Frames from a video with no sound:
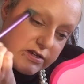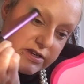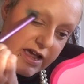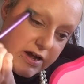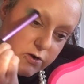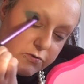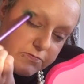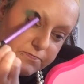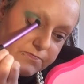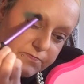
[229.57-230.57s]
Now,
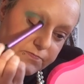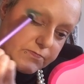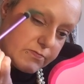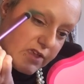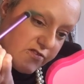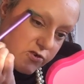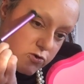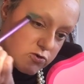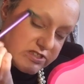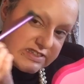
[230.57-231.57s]
of
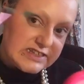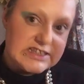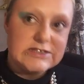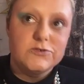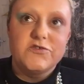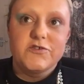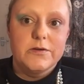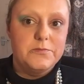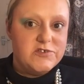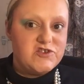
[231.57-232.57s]
course, this is all
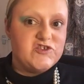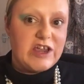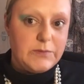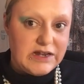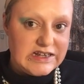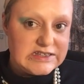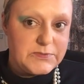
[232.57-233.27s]
from Jamie Lynn's